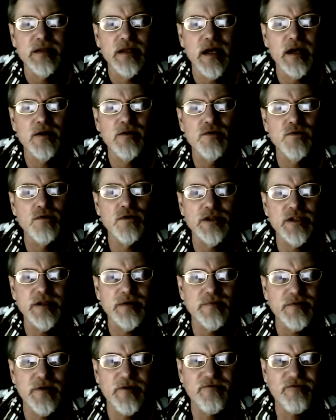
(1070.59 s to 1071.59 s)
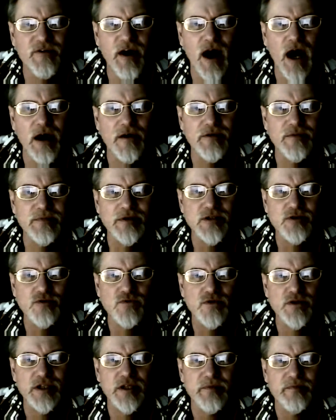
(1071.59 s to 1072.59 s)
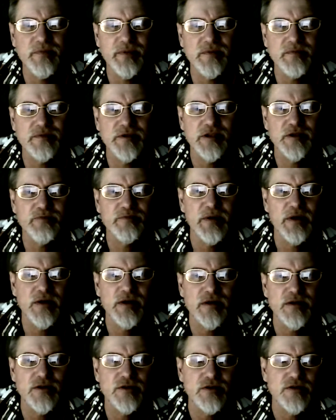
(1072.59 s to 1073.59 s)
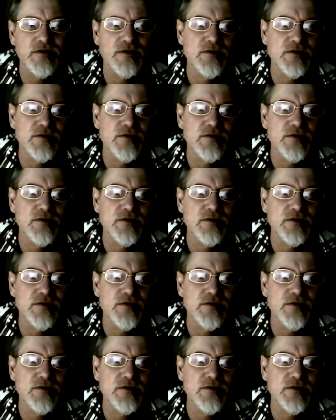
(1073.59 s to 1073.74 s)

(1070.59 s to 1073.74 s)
They who worship the Father must worship Him in spirit and